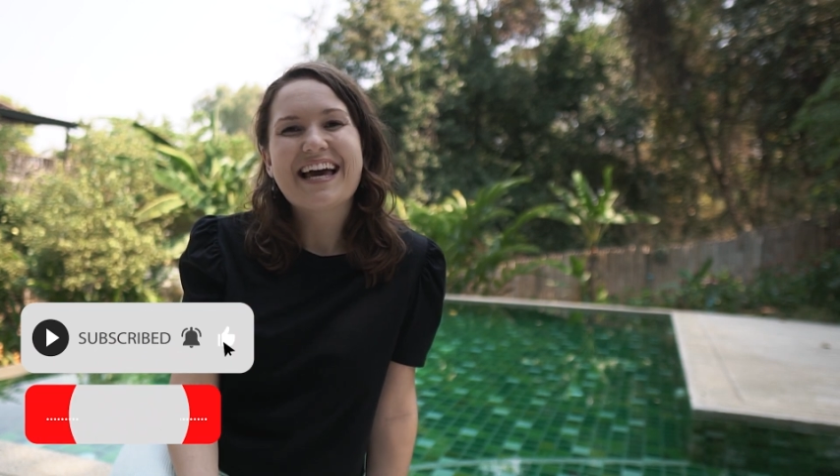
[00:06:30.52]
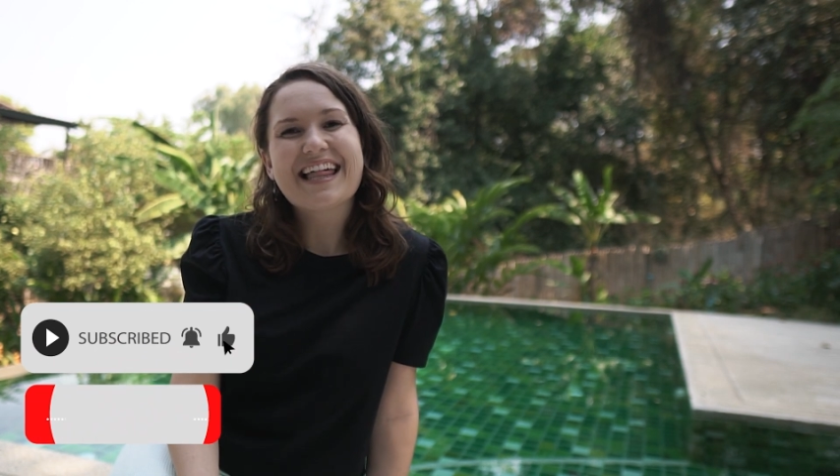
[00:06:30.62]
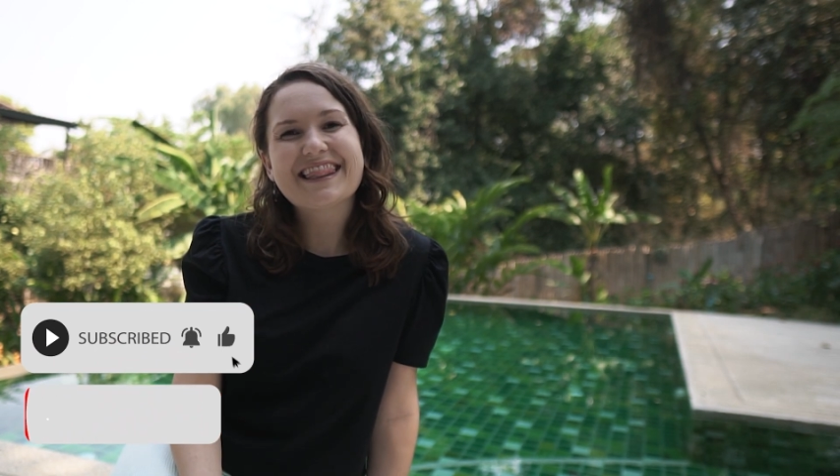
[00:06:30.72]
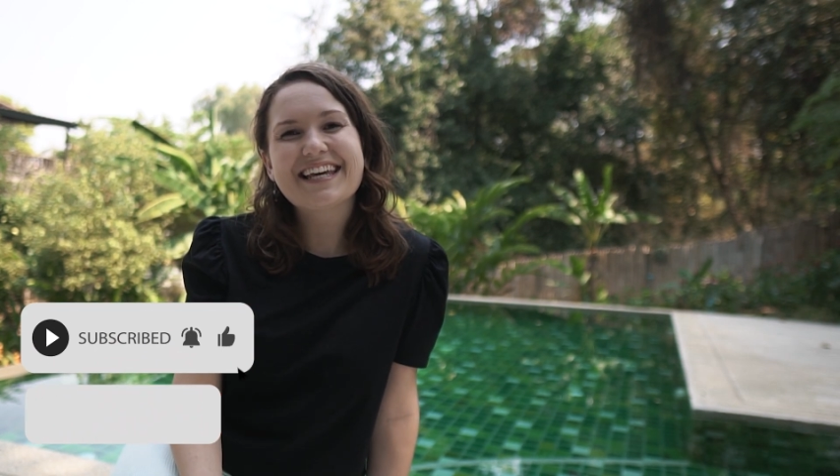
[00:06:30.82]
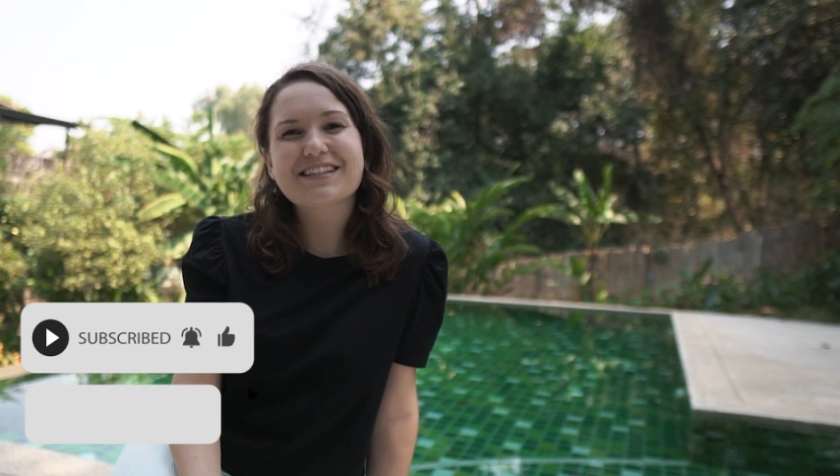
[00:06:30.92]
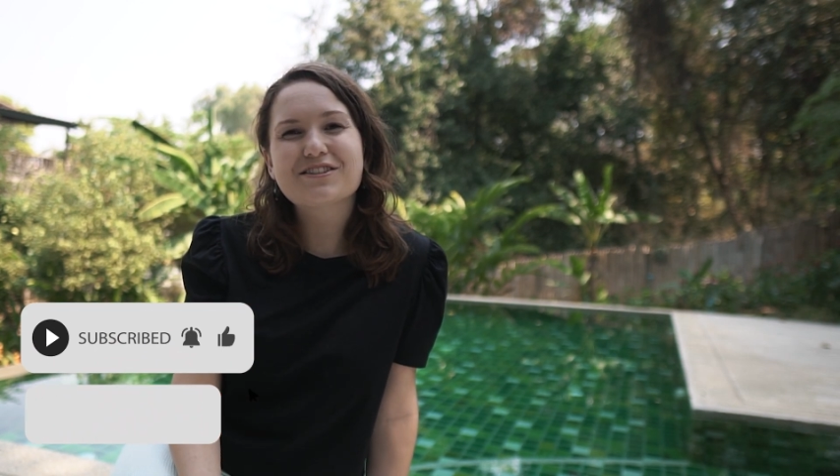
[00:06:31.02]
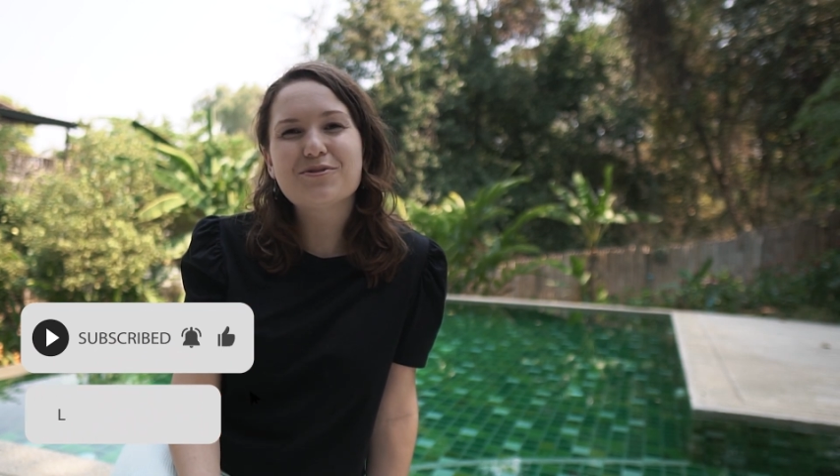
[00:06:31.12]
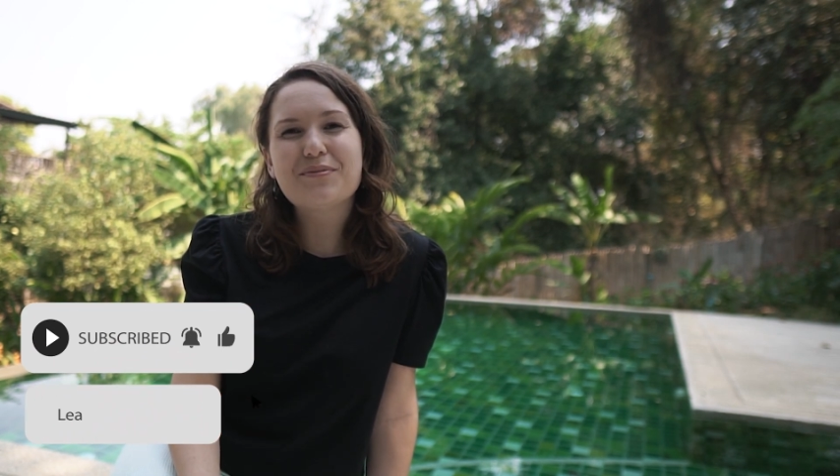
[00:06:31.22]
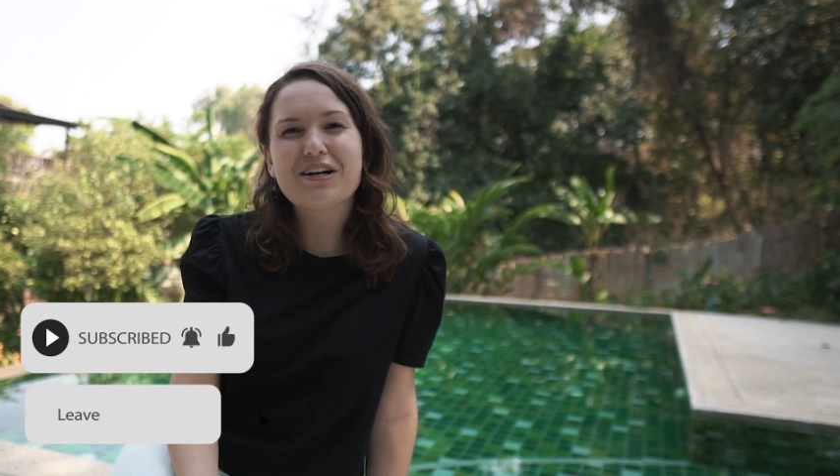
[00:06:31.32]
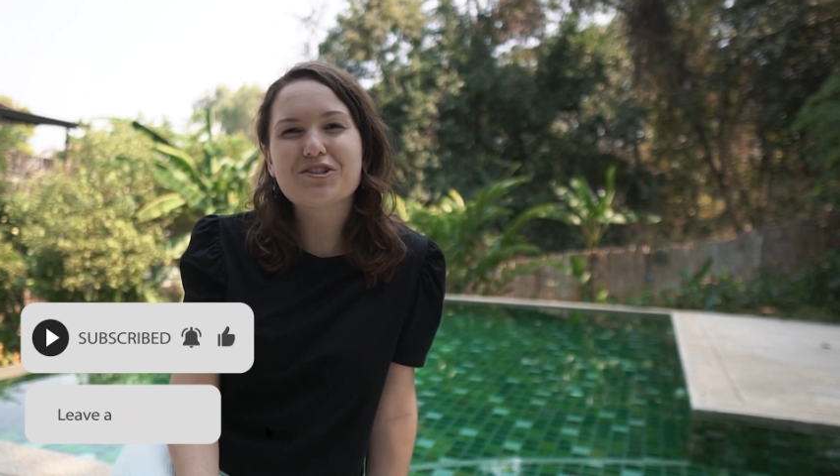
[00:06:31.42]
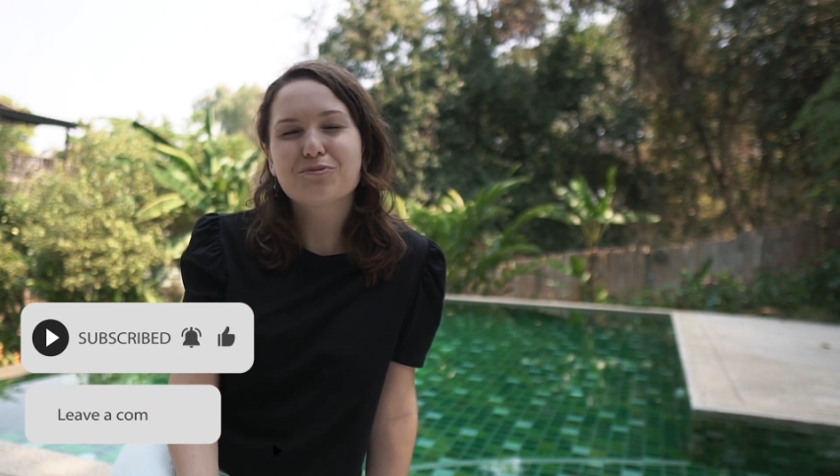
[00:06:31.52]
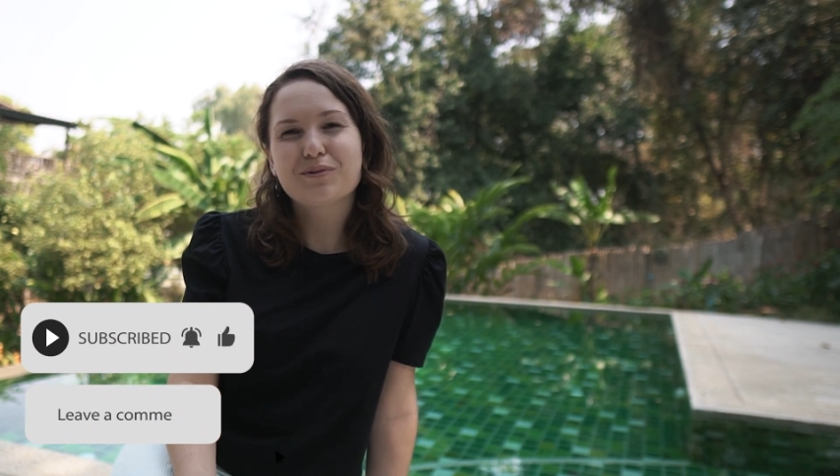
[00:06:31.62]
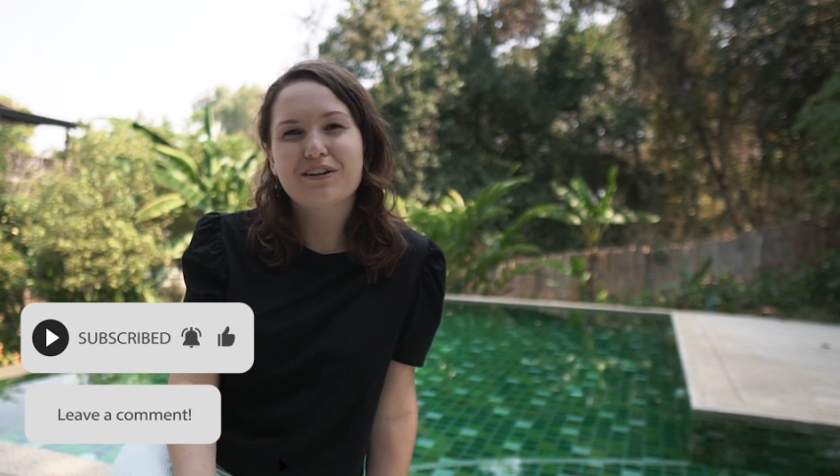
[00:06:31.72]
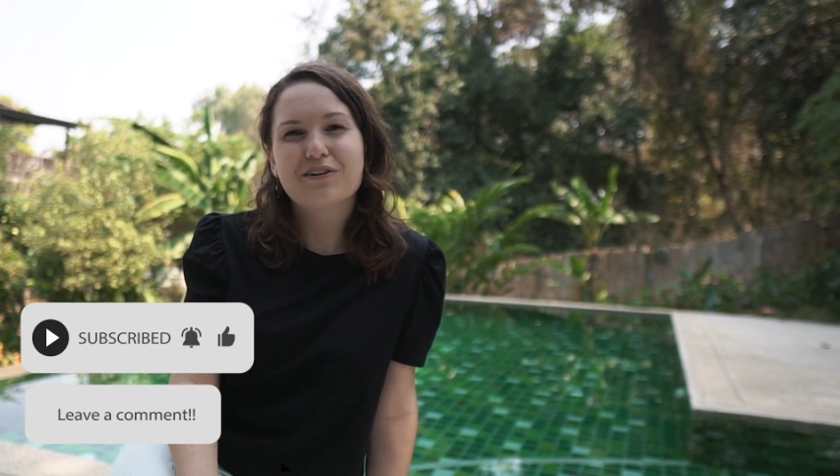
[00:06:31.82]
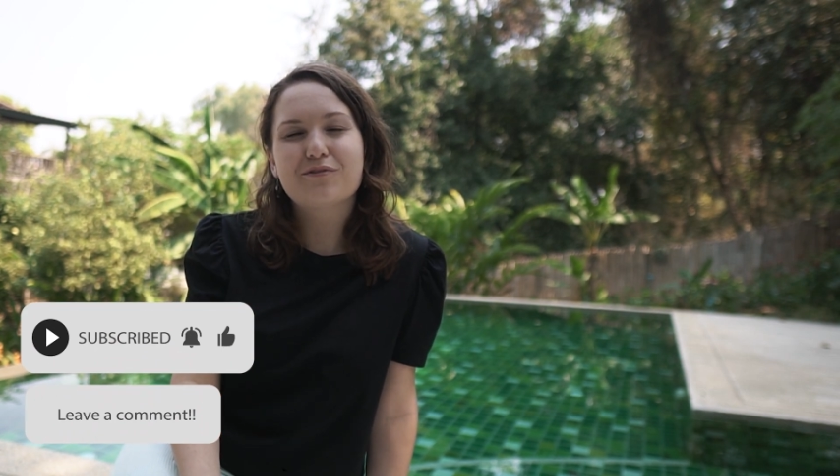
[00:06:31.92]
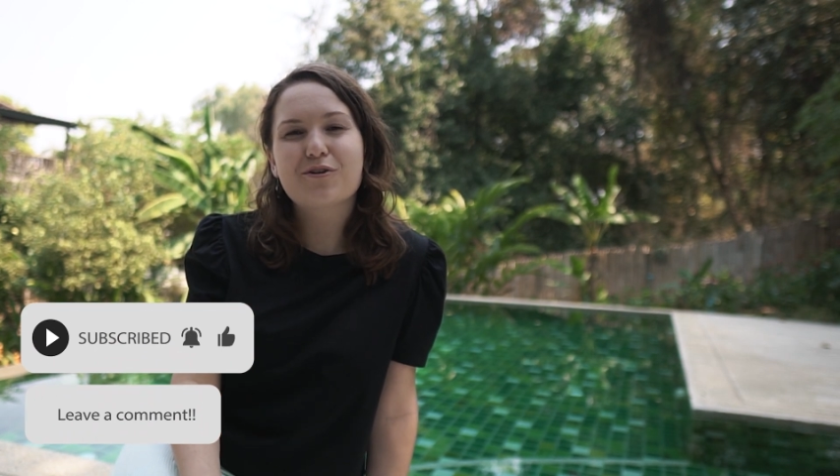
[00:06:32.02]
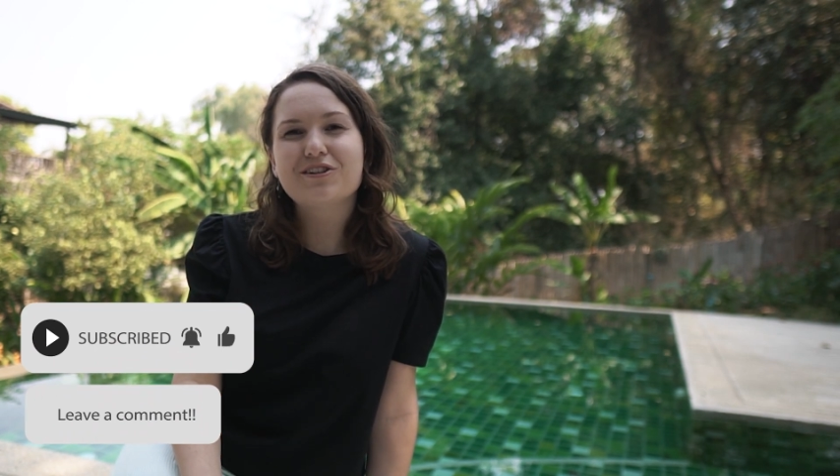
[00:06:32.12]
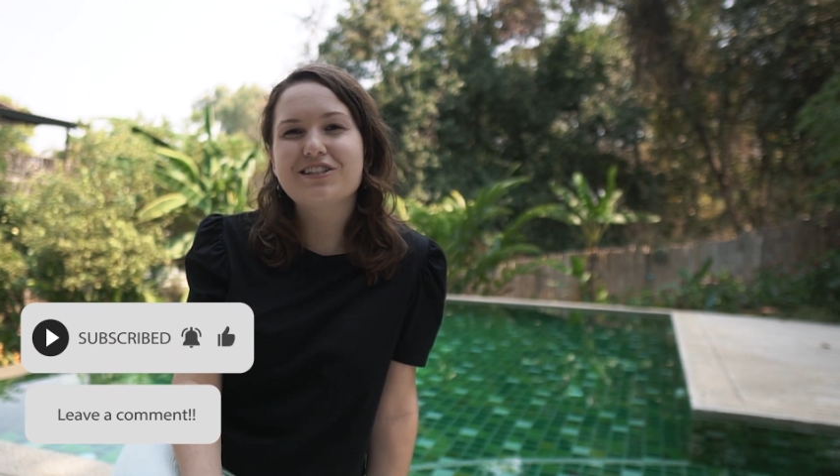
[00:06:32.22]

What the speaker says: and thanks so much. We look forward